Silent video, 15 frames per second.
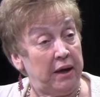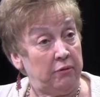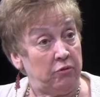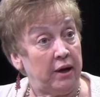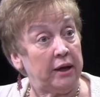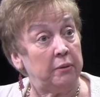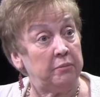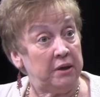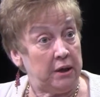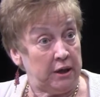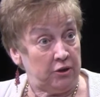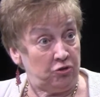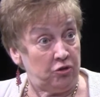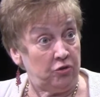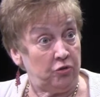
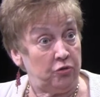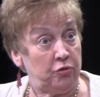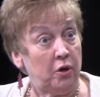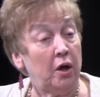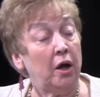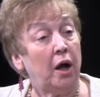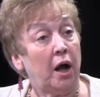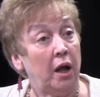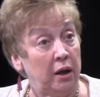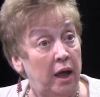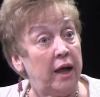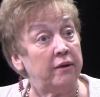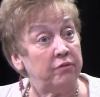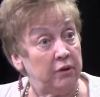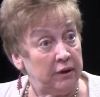recommendations, a
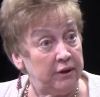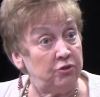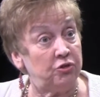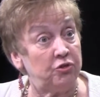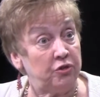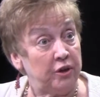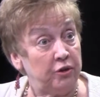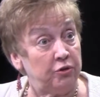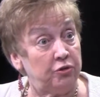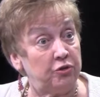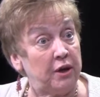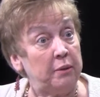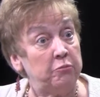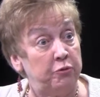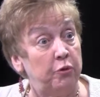lot of the legislators
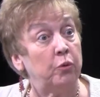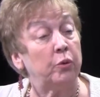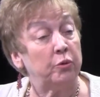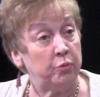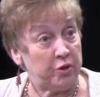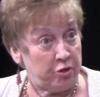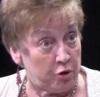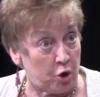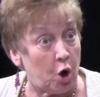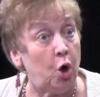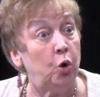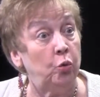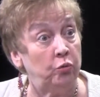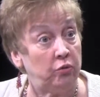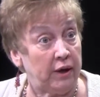came forward with their
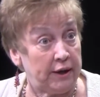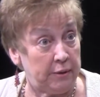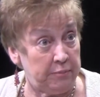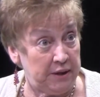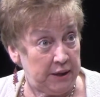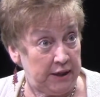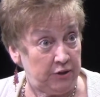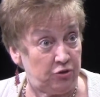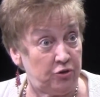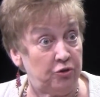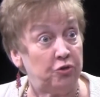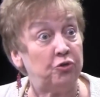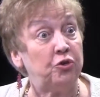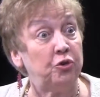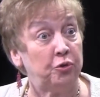own
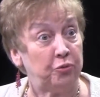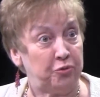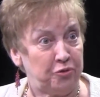recommendations too.